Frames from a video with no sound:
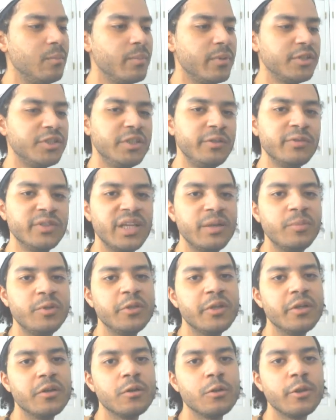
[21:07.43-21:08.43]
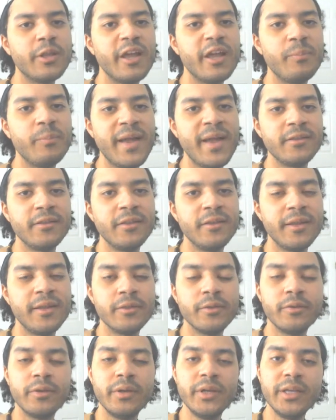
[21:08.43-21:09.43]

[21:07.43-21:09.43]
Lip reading: But she was able to get her life back together